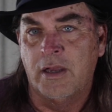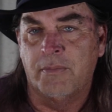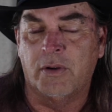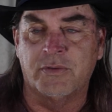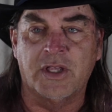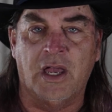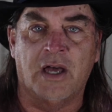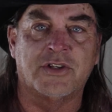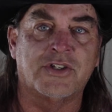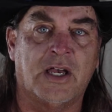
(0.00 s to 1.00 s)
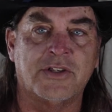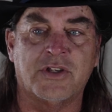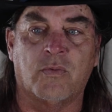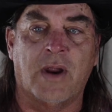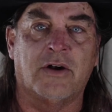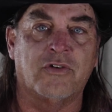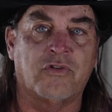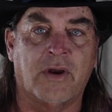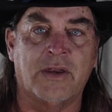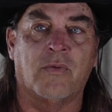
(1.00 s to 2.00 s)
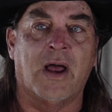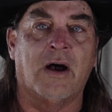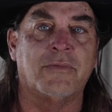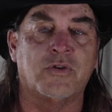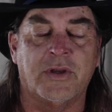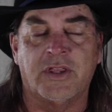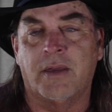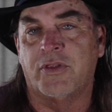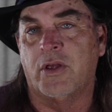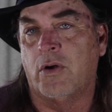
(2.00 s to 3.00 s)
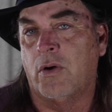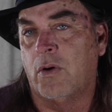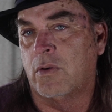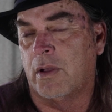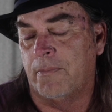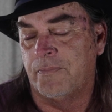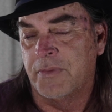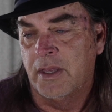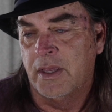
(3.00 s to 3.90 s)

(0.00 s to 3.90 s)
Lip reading: But it was the Anasazi route, trade route between them and the Hohokam.